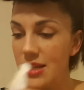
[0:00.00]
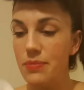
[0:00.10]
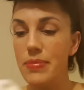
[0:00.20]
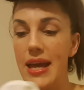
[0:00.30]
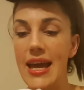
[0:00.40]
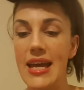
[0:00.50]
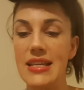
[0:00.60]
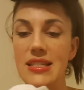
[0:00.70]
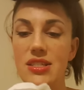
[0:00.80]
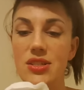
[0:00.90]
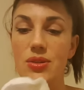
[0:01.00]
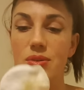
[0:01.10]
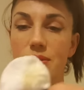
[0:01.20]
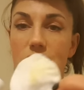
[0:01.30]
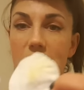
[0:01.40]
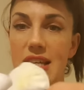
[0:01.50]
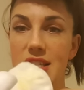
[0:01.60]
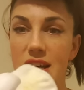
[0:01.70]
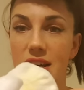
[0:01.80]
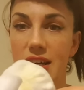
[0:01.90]
compared to the
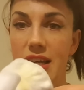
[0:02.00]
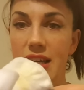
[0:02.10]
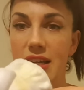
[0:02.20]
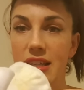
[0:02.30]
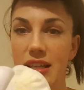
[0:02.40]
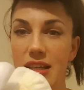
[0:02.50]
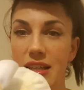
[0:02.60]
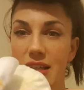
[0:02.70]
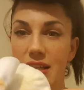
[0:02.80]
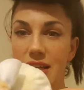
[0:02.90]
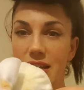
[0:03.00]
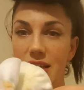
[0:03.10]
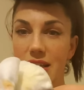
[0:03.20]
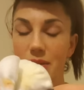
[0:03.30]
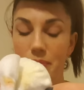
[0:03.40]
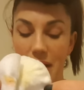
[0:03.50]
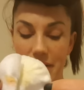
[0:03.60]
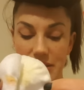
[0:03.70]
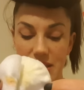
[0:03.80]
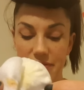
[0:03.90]
darker
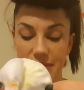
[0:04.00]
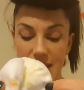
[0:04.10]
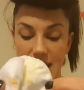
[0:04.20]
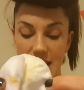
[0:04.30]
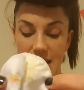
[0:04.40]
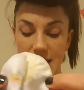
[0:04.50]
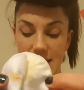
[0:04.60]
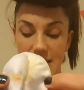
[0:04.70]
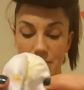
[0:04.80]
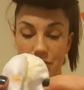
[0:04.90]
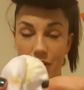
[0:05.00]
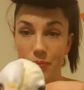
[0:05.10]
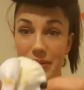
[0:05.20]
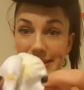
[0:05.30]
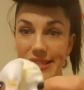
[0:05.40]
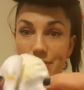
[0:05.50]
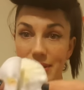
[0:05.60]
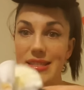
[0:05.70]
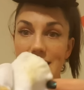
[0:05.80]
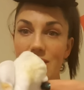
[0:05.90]
comparison of the Simichrome, but still
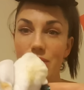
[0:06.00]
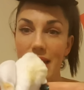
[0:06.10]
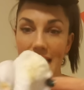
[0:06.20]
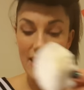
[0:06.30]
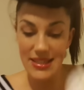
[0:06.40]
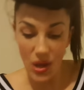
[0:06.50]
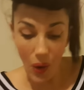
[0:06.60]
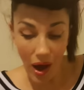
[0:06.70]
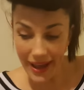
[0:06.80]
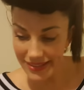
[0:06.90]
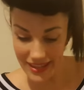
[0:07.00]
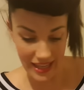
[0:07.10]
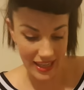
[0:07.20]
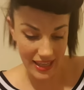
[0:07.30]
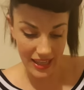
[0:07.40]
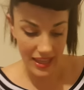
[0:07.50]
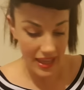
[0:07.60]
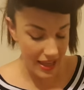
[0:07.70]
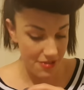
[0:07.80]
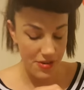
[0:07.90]
it's still there. So I think
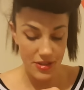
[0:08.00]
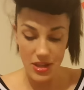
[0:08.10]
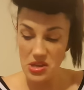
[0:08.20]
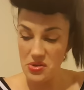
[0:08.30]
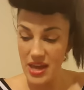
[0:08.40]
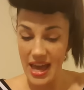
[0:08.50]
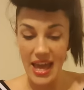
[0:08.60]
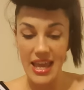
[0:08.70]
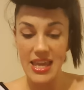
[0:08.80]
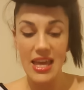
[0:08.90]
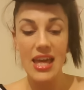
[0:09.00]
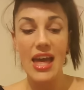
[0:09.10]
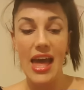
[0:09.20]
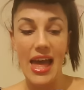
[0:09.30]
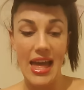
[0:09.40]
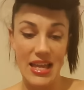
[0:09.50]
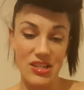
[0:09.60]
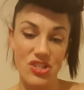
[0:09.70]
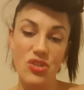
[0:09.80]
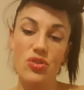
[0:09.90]
if you're in the UK
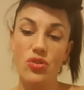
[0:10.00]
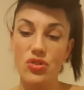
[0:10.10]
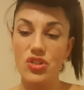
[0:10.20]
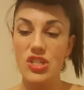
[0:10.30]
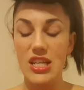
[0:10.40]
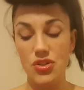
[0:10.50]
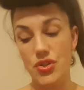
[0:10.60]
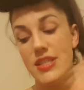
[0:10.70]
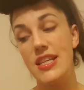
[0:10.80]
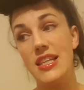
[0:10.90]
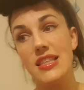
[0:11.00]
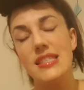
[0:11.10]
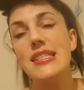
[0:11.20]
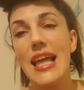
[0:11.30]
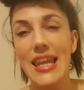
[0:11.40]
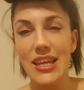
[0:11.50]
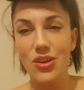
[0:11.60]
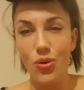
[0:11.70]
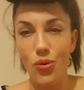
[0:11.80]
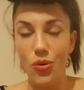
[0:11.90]
and you're not interested in selling
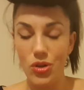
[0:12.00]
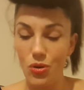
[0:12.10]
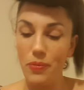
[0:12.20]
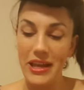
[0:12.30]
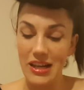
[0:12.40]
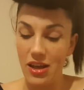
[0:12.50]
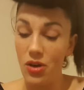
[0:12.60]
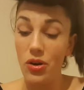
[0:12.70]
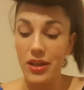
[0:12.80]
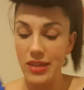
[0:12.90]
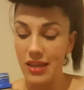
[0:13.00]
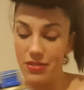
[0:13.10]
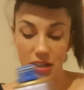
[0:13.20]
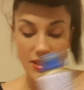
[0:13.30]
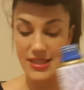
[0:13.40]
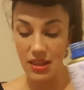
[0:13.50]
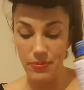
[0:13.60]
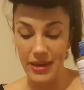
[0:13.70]
your, your Bakelite on, I think if you're going to sell